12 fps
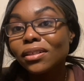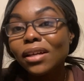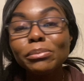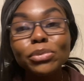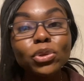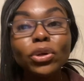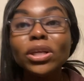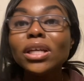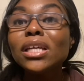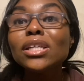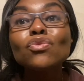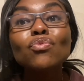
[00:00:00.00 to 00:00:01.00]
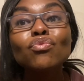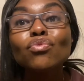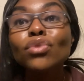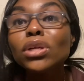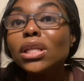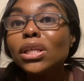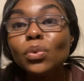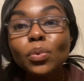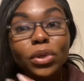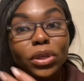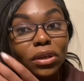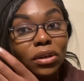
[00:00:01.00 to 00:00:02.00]
I'm sorry, it is really
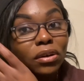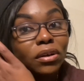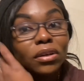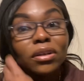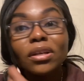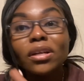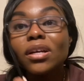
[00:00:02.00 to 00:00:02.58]
weird.